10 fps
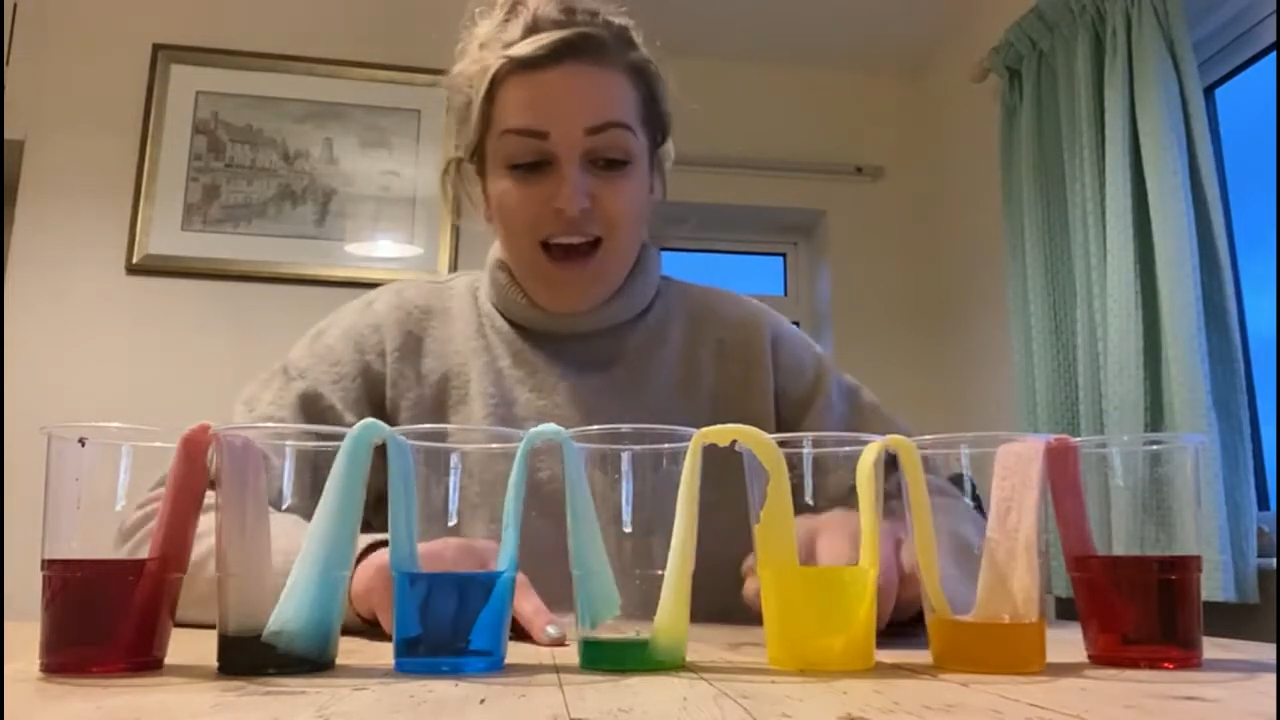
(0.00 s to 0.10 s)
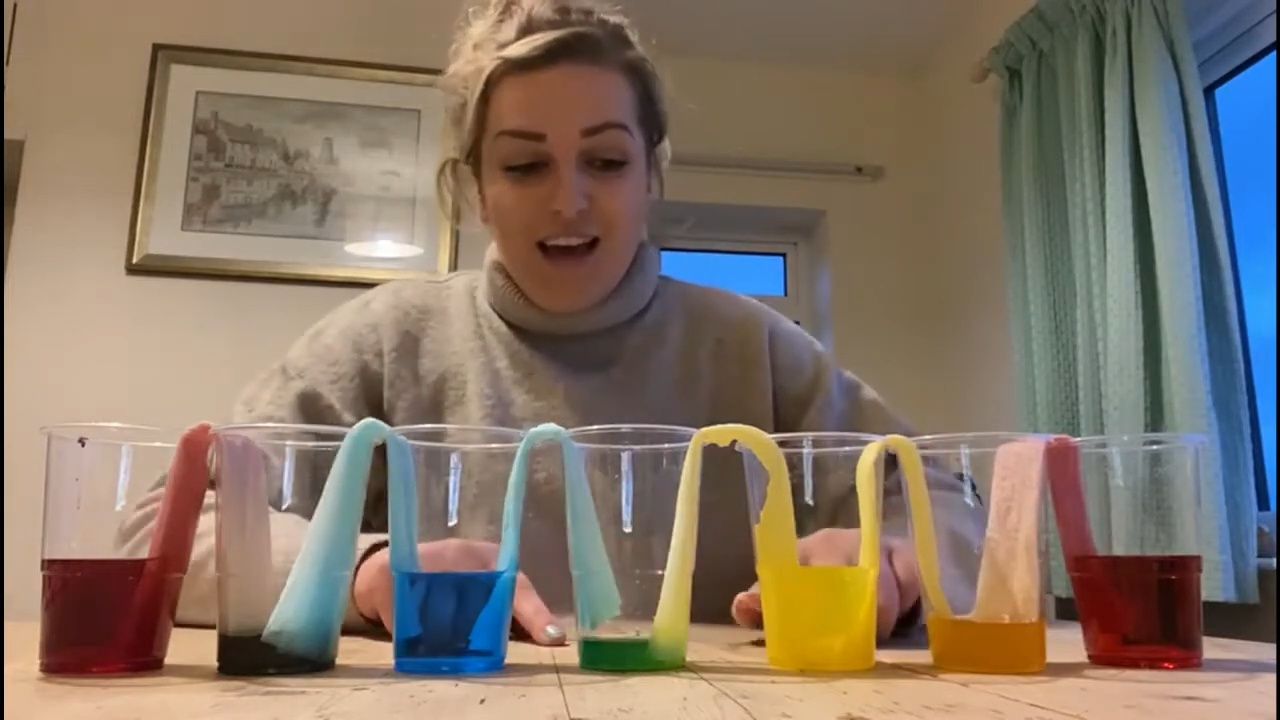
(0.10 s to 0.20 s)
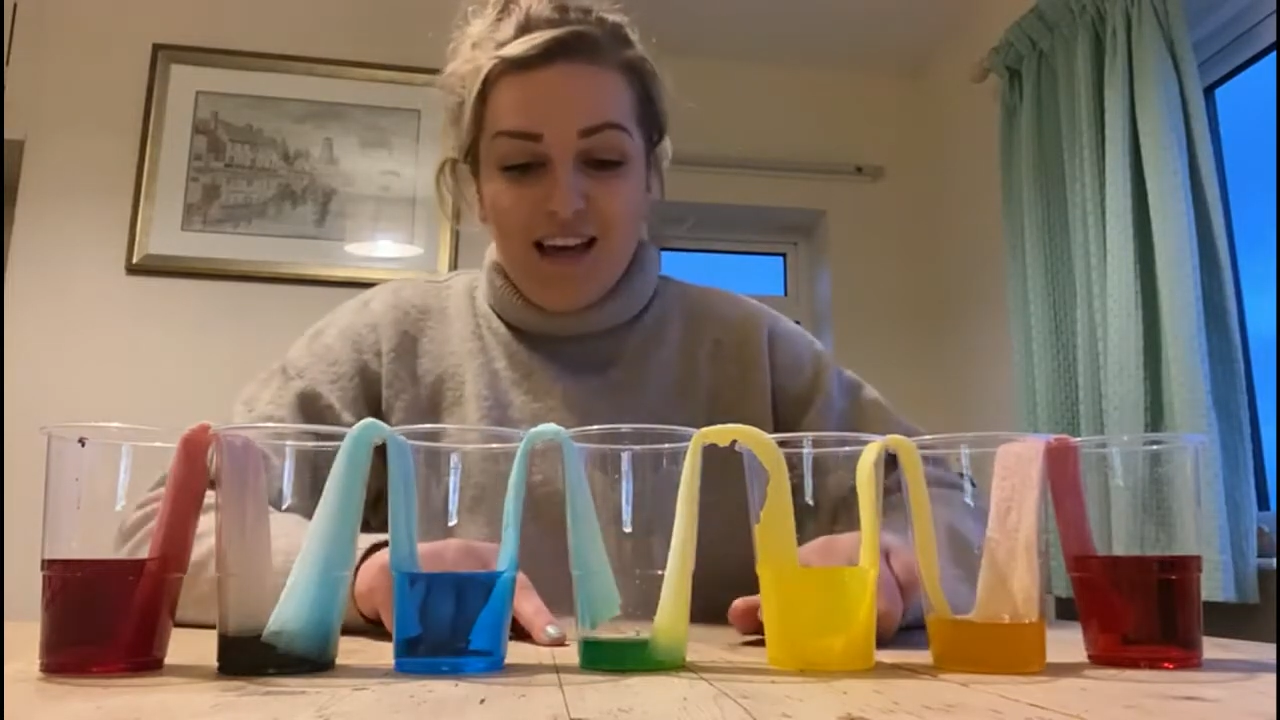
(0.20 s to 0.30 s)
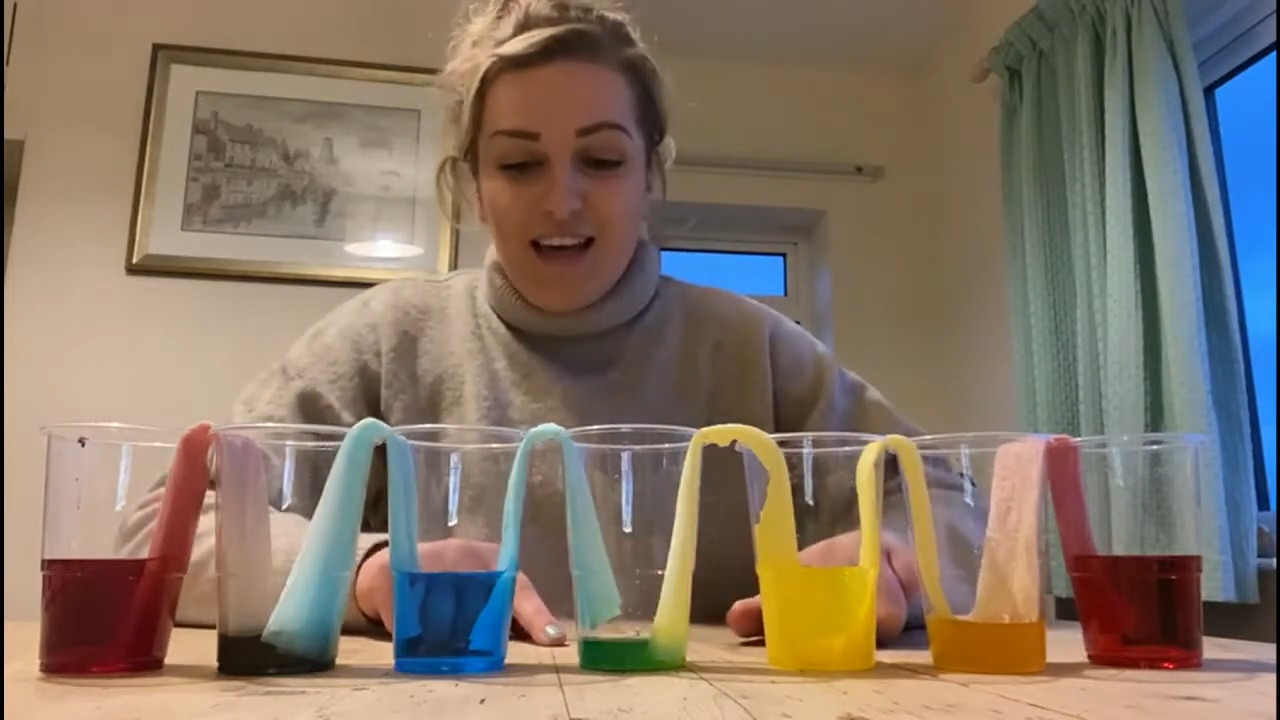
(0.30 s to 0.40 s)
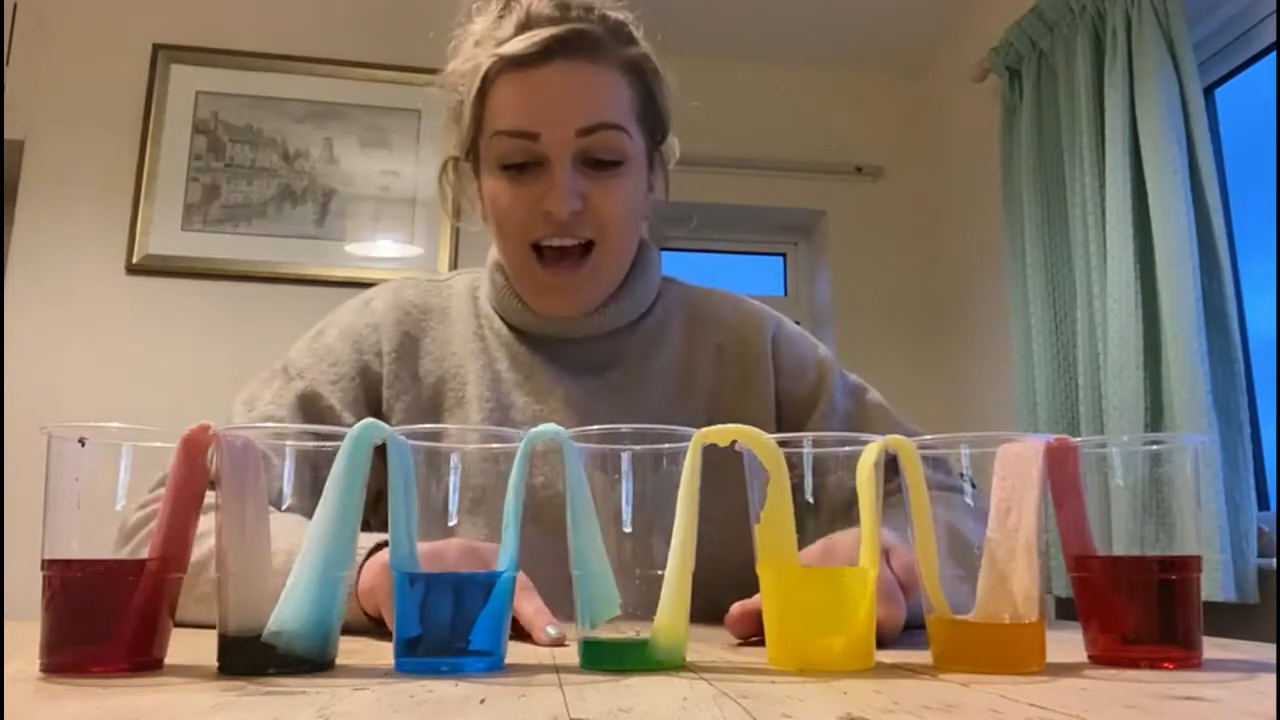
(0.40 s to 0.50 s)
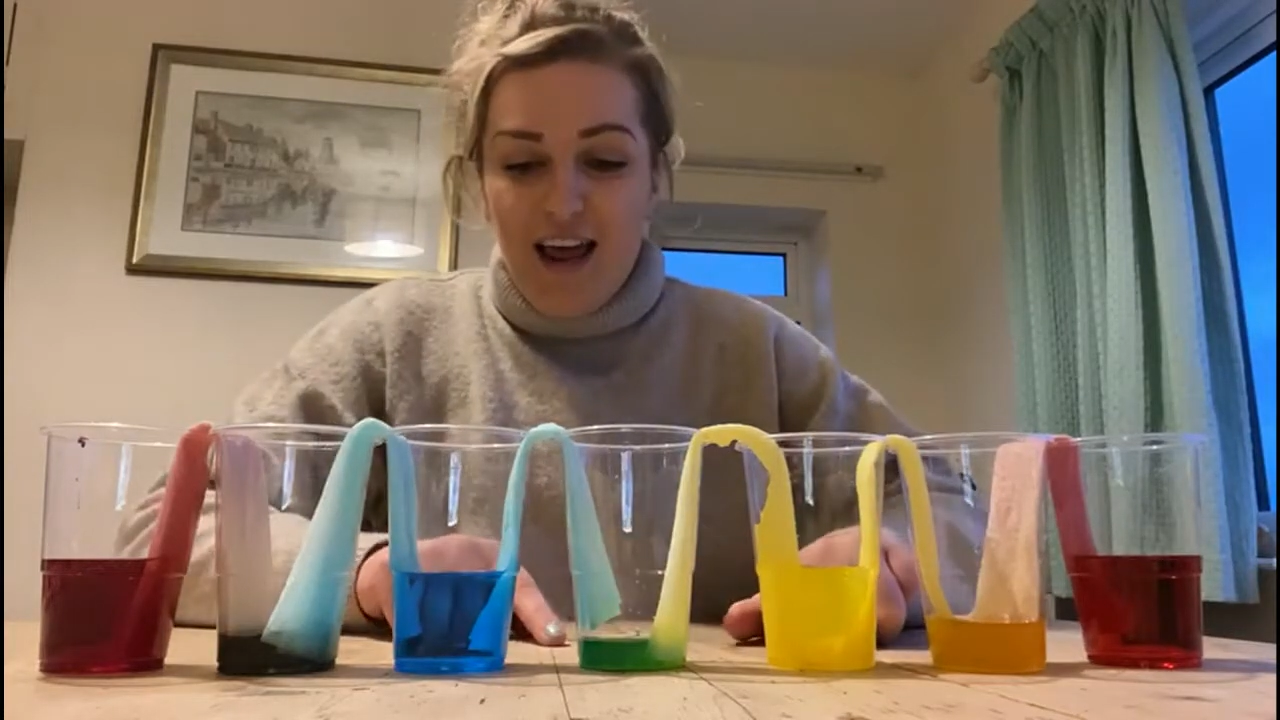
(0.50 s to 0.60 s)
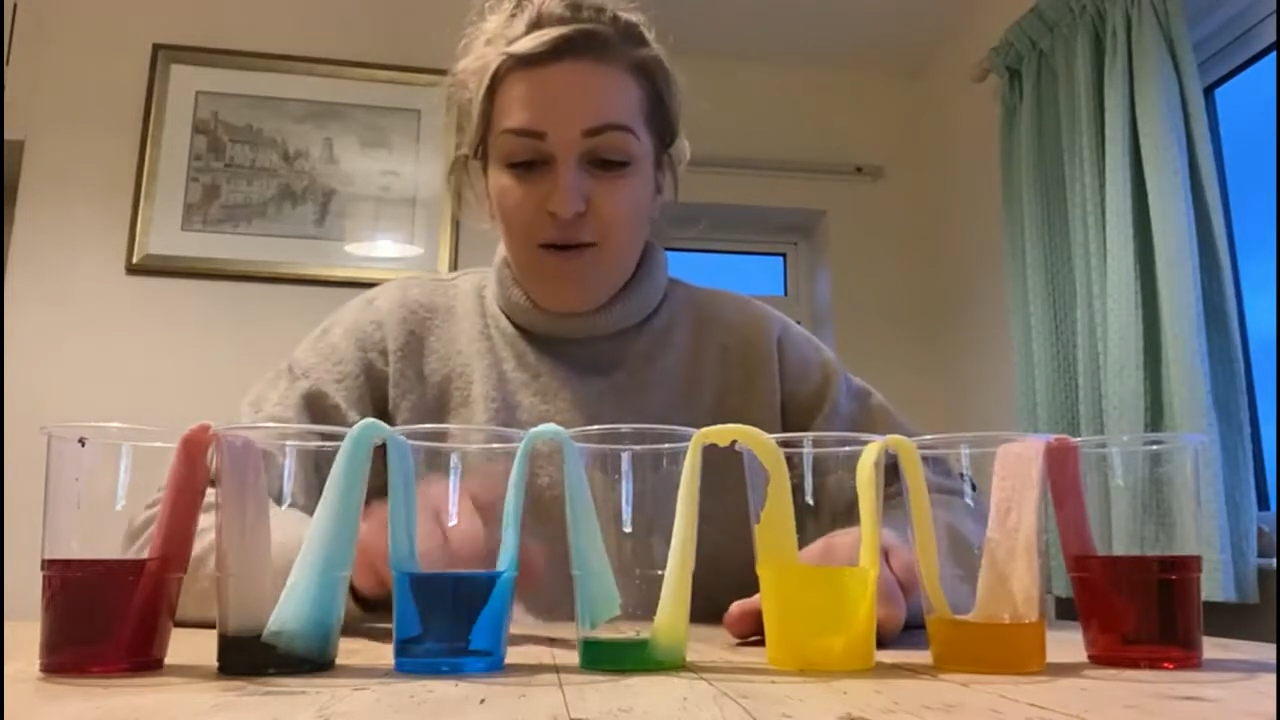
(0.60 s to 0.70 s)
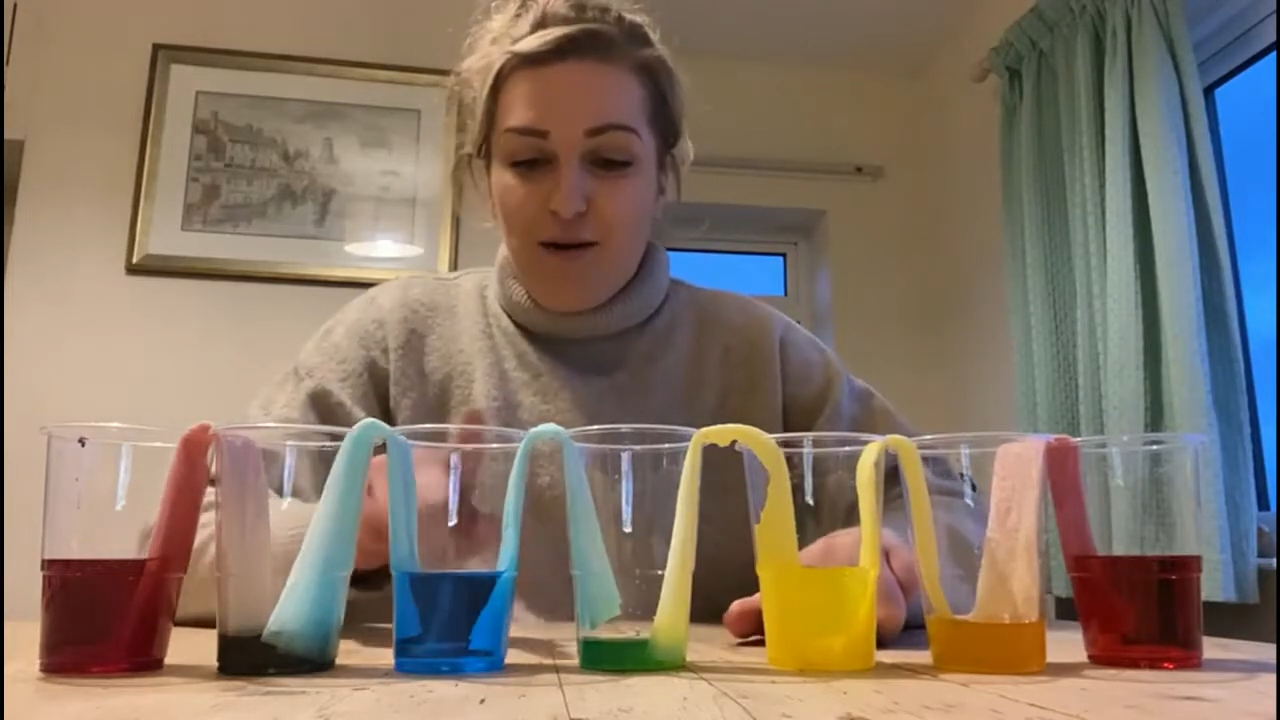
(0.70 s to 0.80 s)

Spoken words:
Yellow